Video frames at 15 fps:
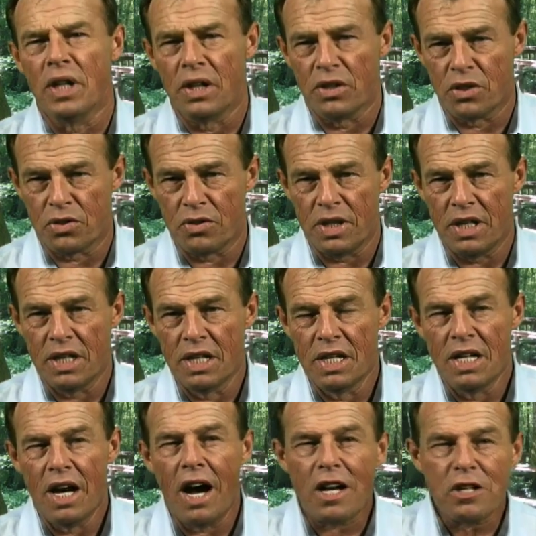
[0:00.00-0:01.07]
industry,
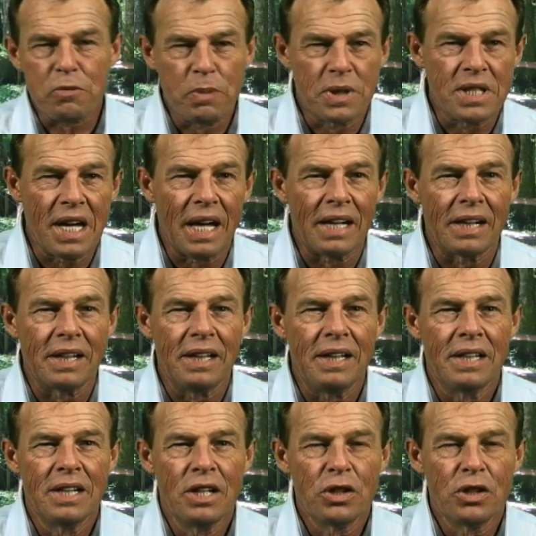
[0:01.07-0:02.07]
hospitality,